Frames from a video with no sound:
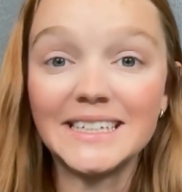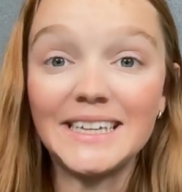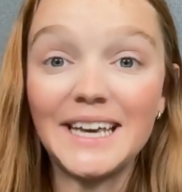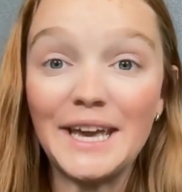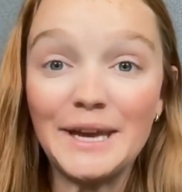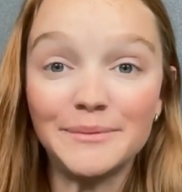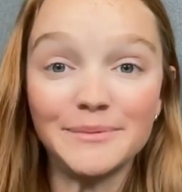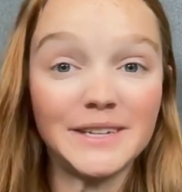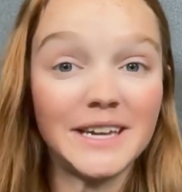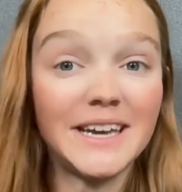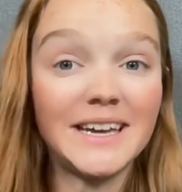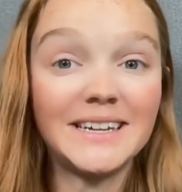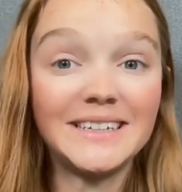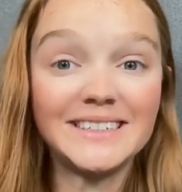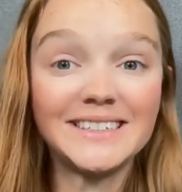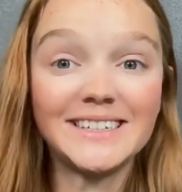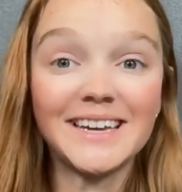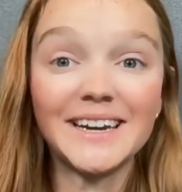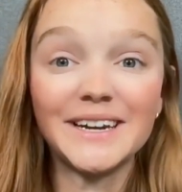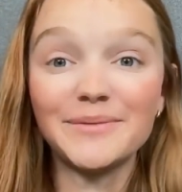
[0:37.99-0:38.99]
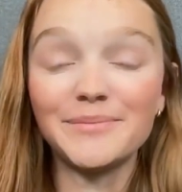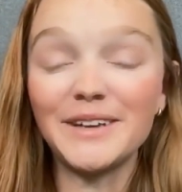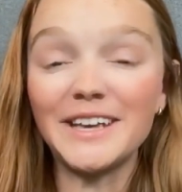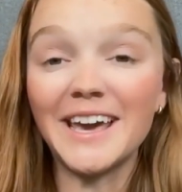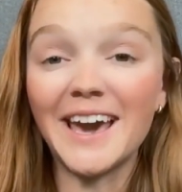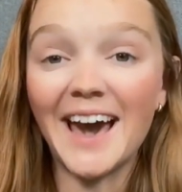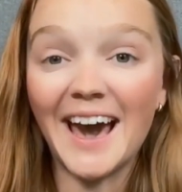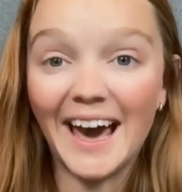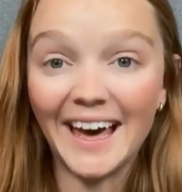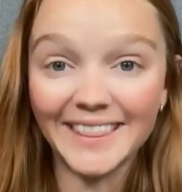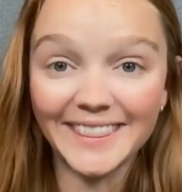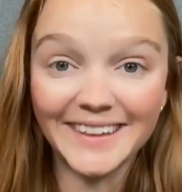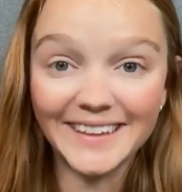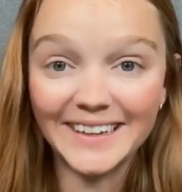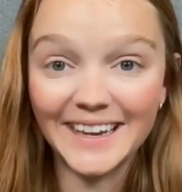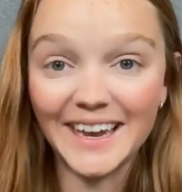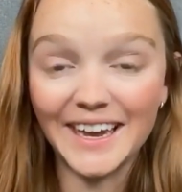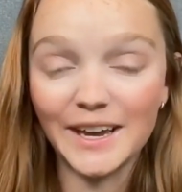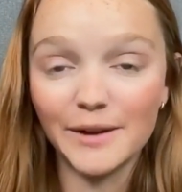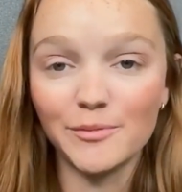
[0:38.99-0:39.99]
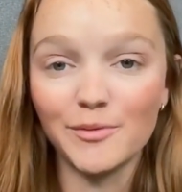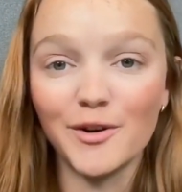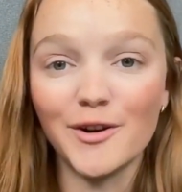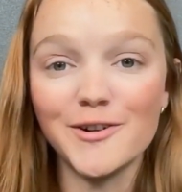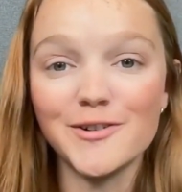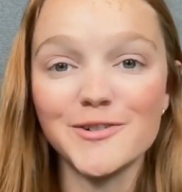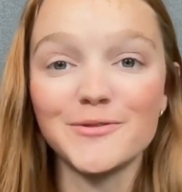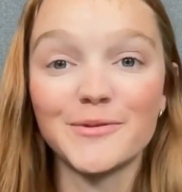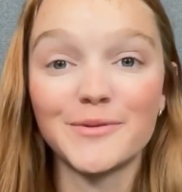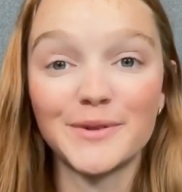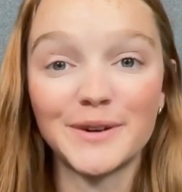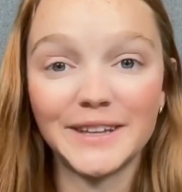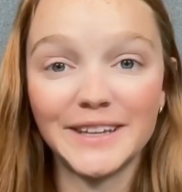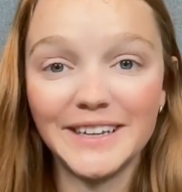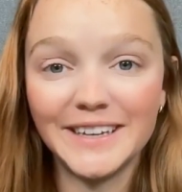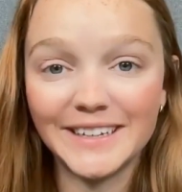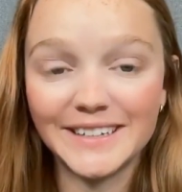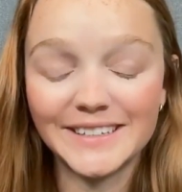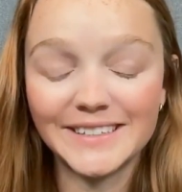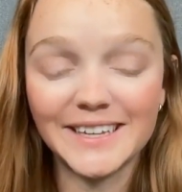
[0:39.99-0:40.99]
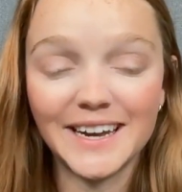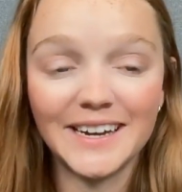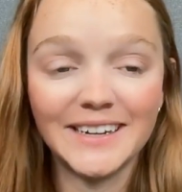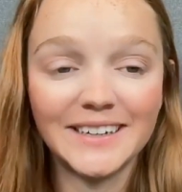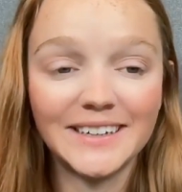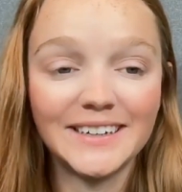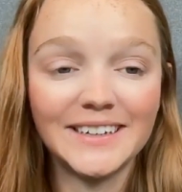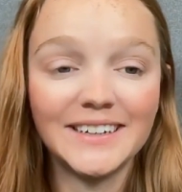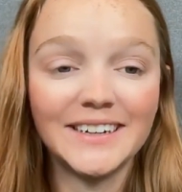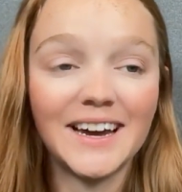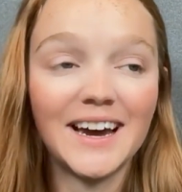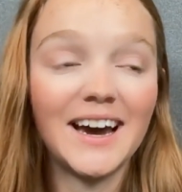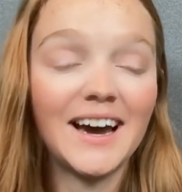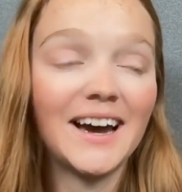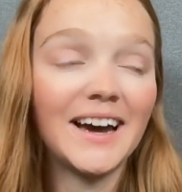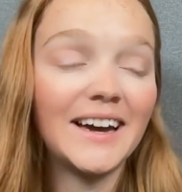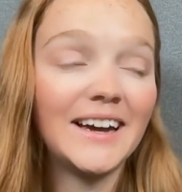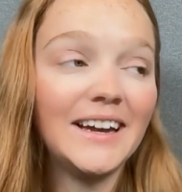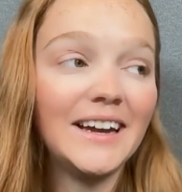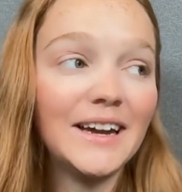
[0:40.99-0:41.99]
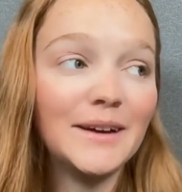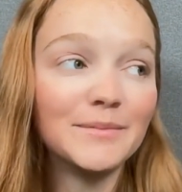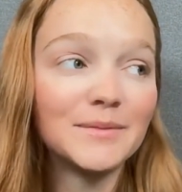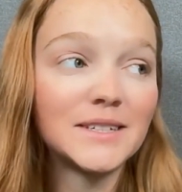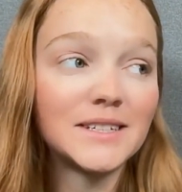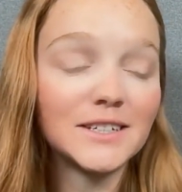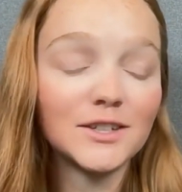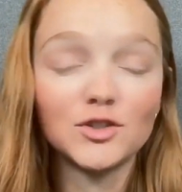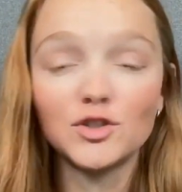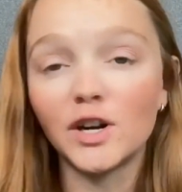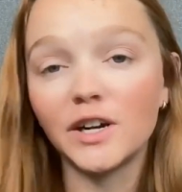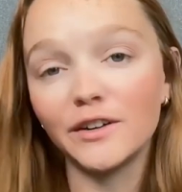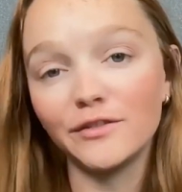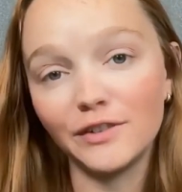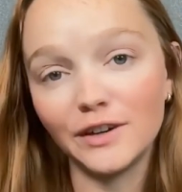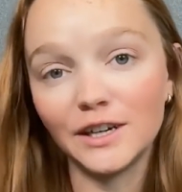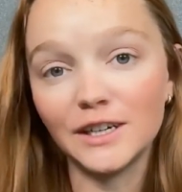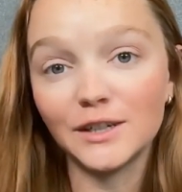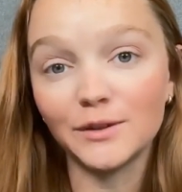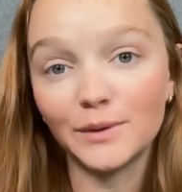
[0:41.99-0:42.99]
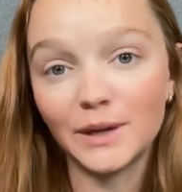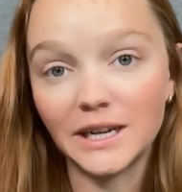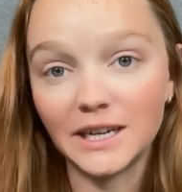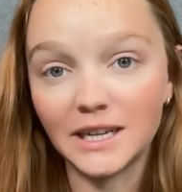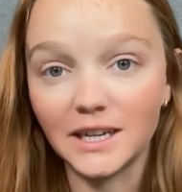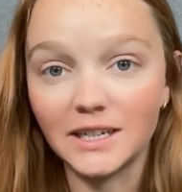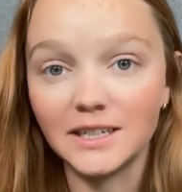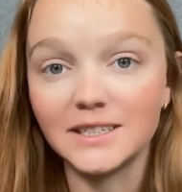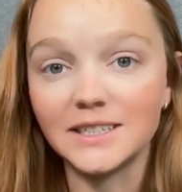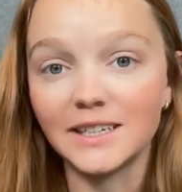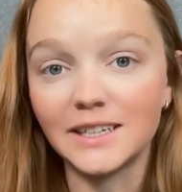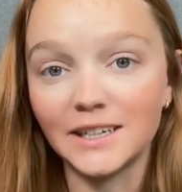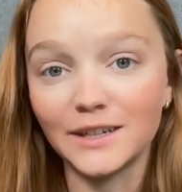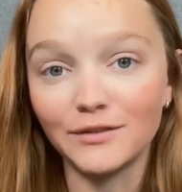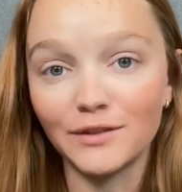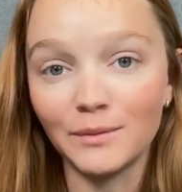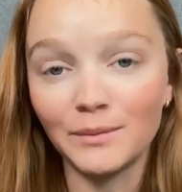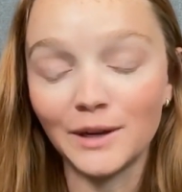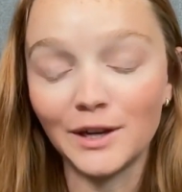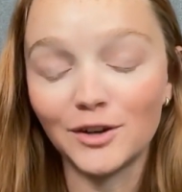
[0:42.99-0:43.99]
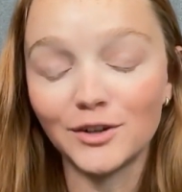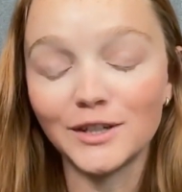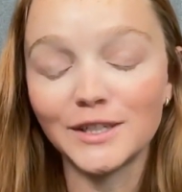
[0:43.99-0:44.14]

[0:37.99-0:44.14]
Game day is going to be at the game. We're all really excited. I am still trying to figure out a way to get a ticket, if I'm being